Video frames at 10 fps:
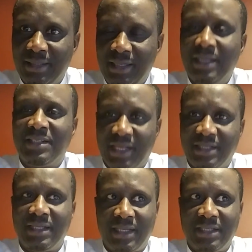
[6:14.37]
in
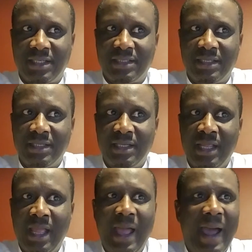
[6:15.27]
certain cases.
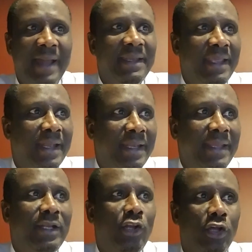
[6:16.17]
And
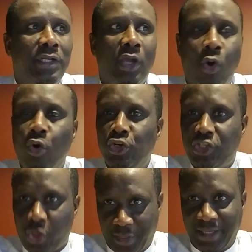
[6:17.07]
indeed not the whole
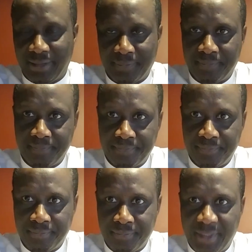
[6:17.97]
story.
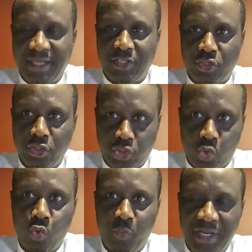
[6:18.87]
That is not
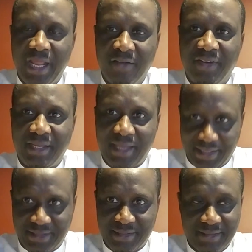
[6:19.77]
true with every case.